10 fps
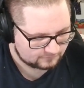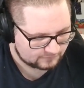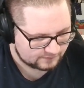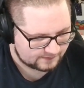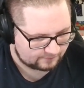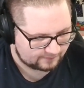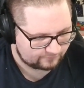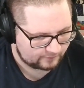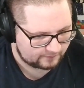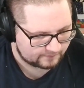Because they don't have
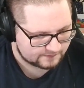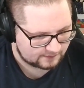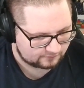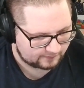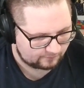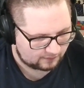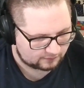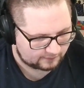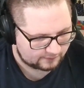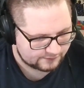a way to accelerate
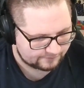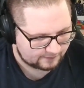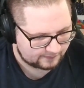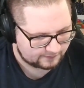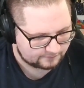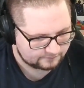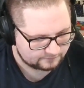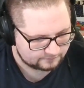water energy right now.